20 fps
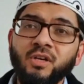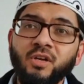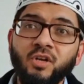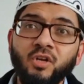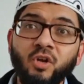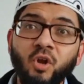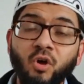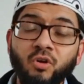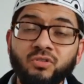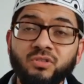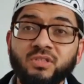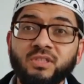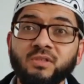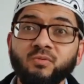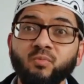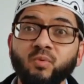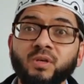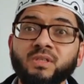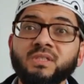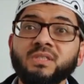loss in
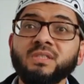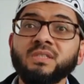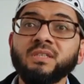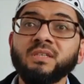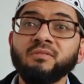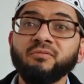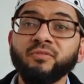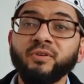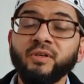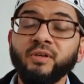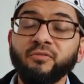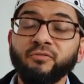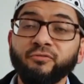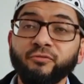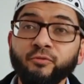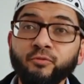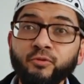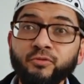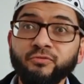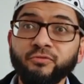one's in, in
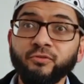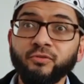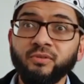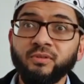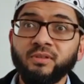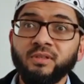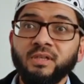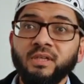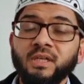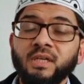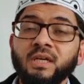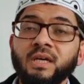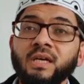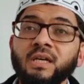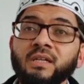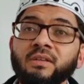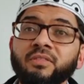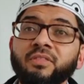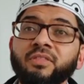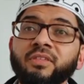fruitful
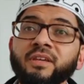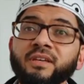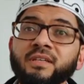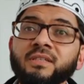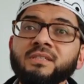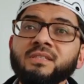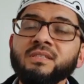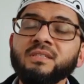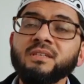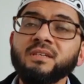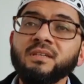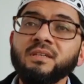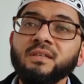uh, things.